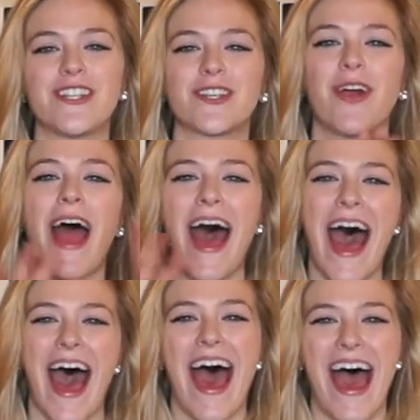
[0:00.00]

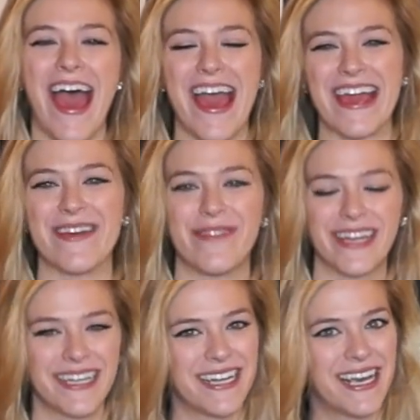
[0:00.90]
subscribe.
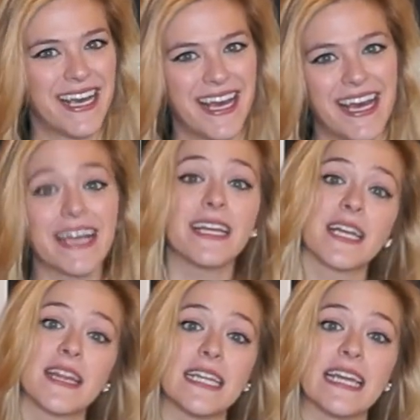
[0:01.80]

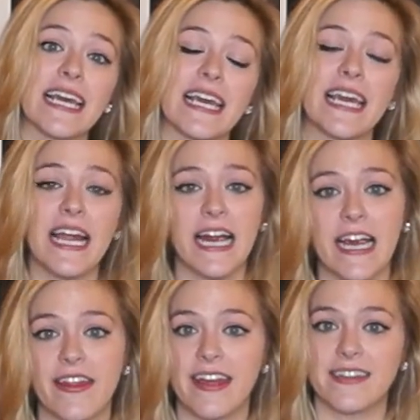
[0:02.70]
Click the link
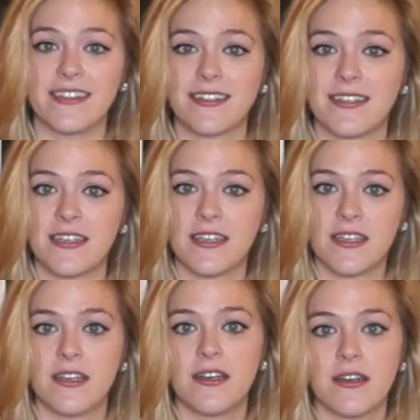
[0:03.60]
here that's
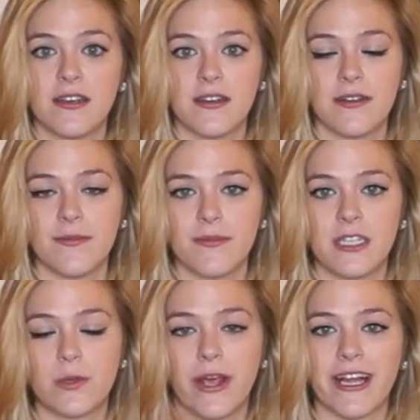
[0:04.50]

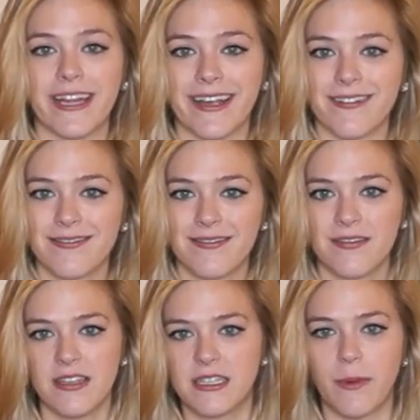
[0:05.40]
twinkling.
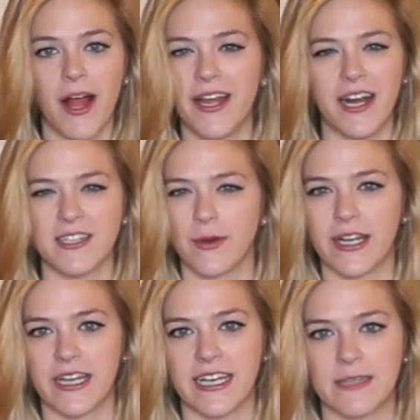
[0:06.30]
It's probably not
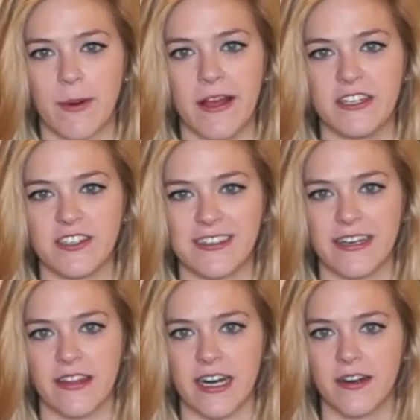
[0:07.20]
twinkling, it's probably just
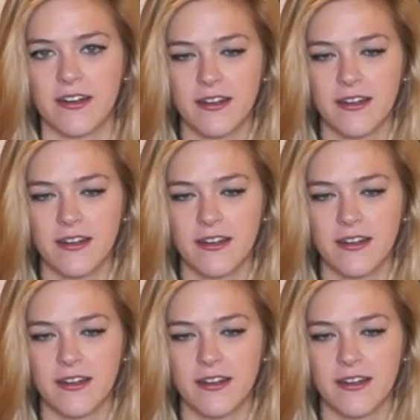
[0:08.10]
sitting there.